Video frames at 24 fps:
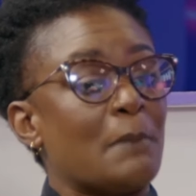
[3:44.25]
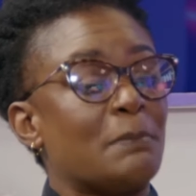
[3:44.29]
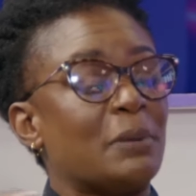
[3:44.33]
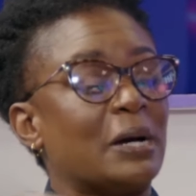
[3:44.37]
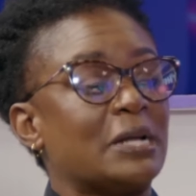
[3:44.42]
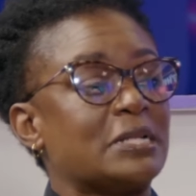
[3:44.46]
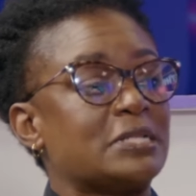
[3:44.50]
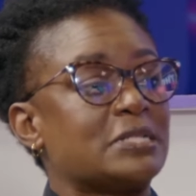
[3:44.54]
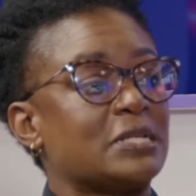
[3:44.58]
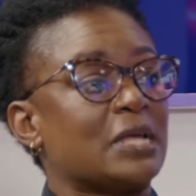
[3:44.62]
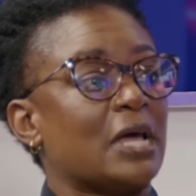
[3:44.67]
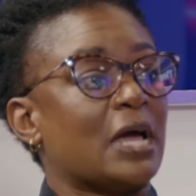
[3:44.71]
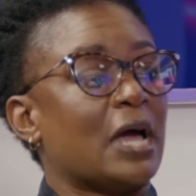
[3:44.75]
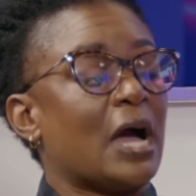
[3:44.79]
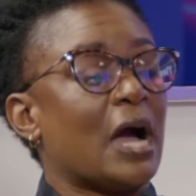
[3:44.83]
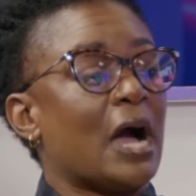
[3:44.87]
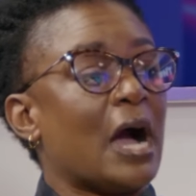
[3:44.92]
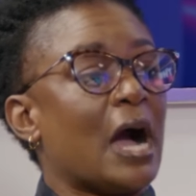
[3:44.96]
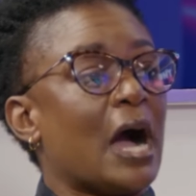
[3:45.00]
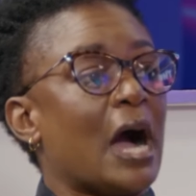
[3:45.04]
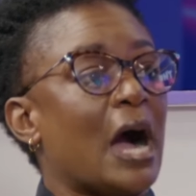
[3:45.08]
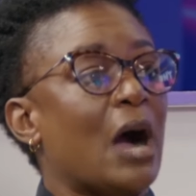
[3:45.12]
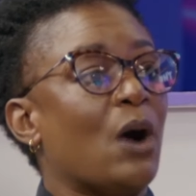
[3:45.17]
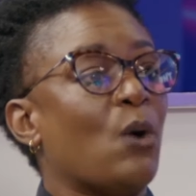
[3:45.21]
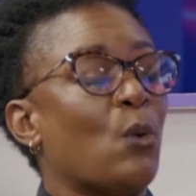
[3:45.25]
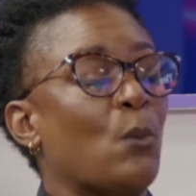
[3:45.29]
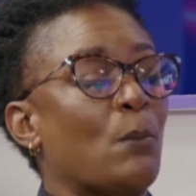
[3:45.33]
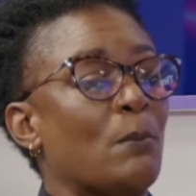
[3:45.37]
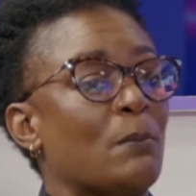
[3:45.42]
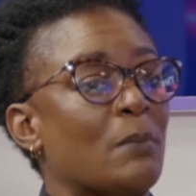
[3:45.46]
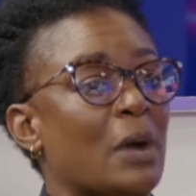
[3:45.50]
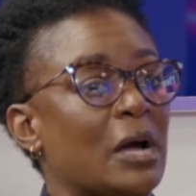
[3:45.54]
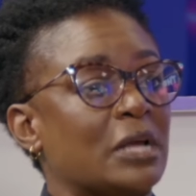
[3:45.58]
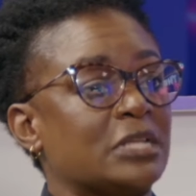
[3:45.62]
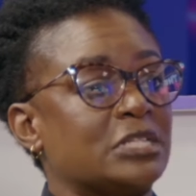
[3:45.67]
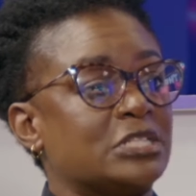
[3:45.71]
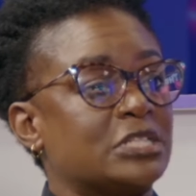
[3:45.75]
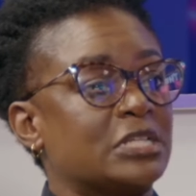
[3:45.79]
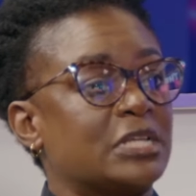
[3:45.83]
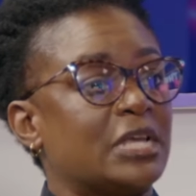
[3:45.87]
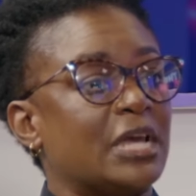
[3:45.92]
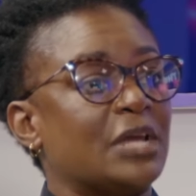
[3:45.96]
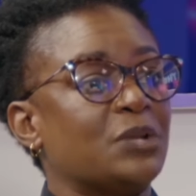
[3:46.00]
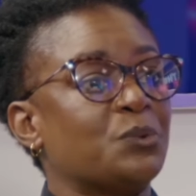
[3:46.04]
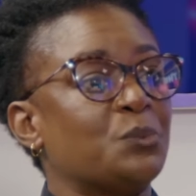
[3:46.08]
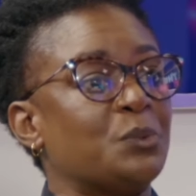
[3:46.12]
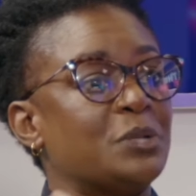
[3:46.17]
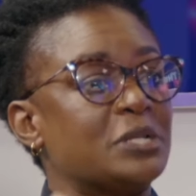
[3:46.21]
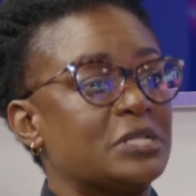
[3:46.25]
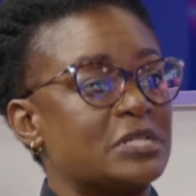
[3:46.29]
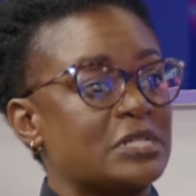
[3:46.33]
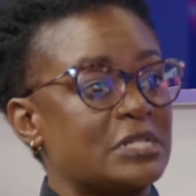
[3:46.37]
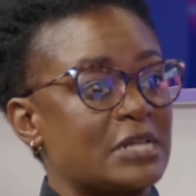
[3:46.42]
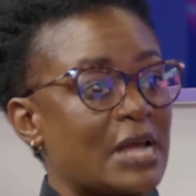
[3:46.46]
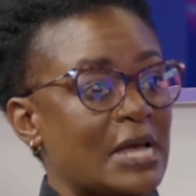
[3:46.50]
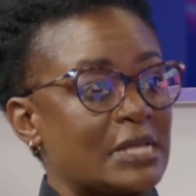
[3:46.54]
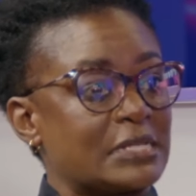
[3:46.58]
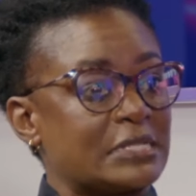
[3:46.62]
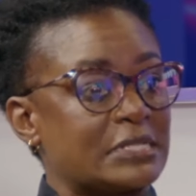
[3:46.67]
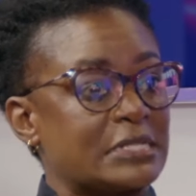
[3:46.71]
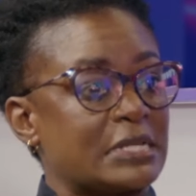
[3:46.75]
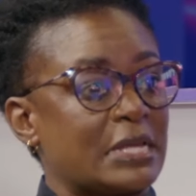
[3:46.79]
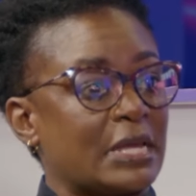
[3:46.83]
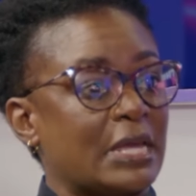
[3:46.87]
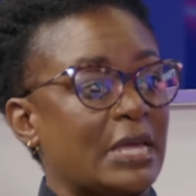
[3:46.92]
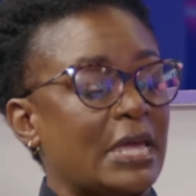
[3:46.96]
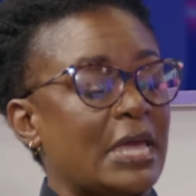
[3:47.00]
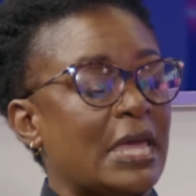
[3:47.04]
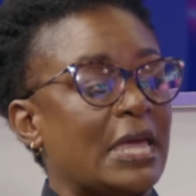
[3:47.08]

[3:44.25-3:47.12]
but how much can we trust